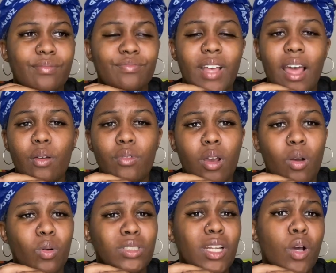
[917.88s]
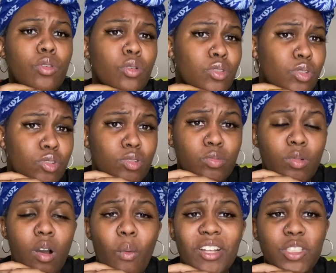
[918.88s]
I don't know, sit on YouTube.
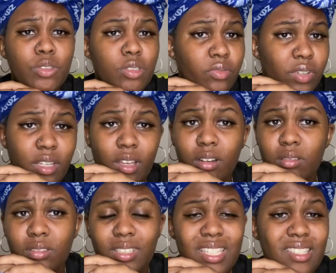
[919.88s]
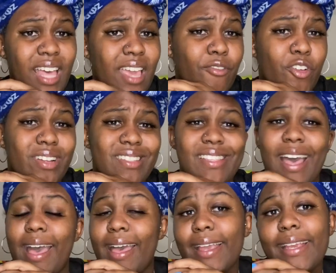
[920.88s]
Go watch YouTube videos. It's safer inside
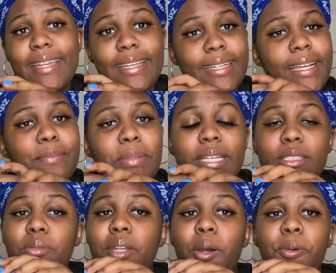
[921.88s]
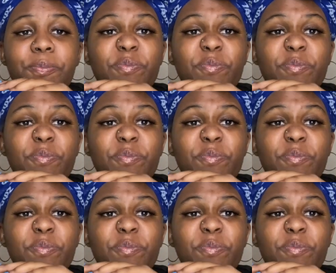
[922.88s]
because, you know,